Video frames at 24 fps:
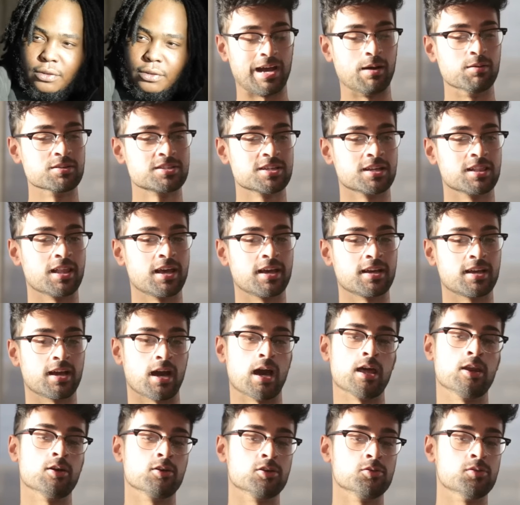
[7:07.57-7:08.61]
How was it like?
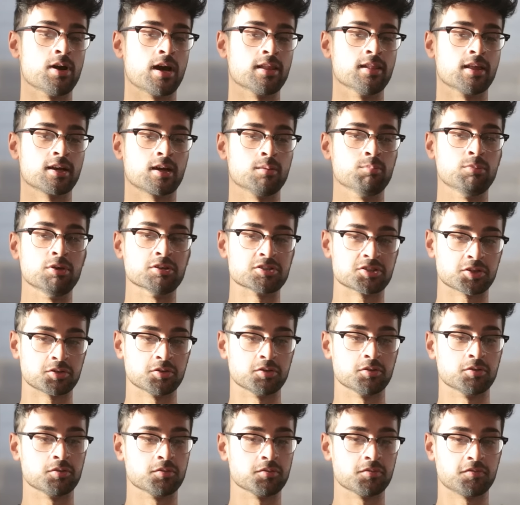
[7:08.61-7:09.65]
I know you had like a
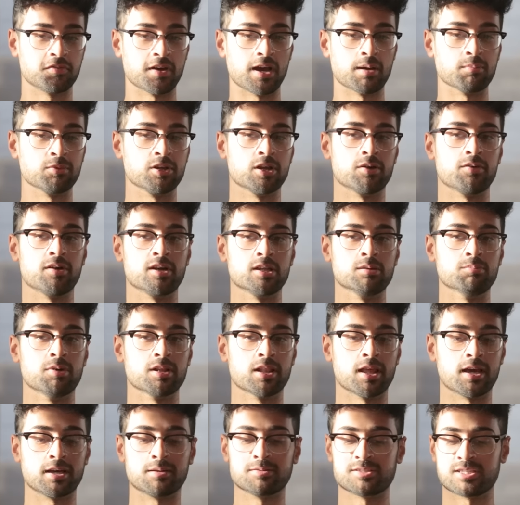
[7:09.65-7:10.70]
musical family already, but
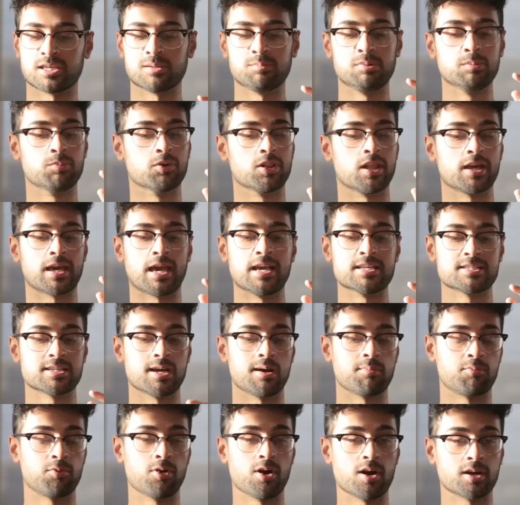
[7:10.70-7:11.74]
like seeing people like
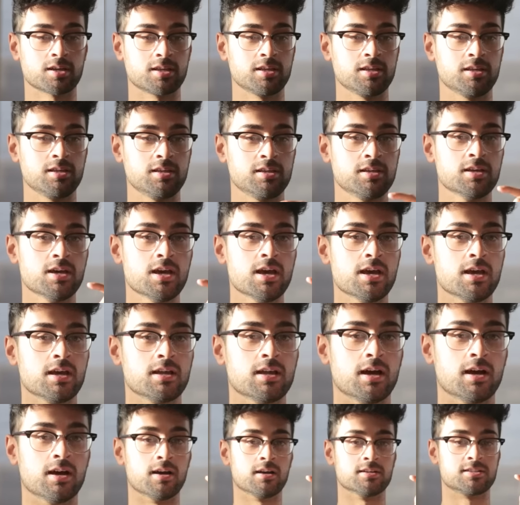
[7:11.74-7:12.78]
ASAP Rocky, yeah,
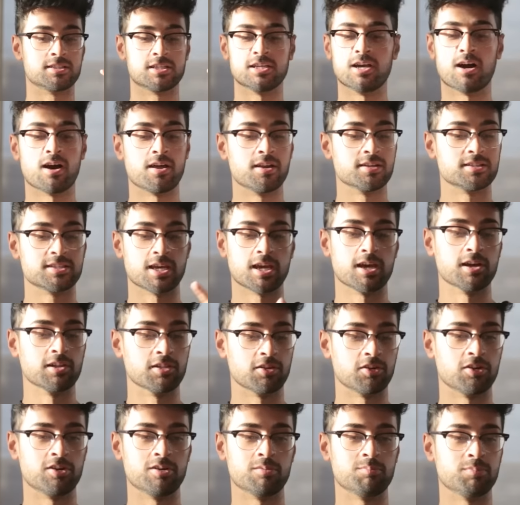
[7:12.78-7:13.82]
uh, Teyana
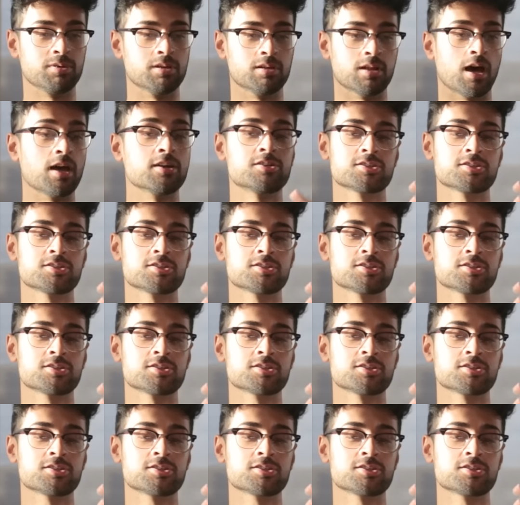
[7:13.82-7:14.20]
Taylor, yeah.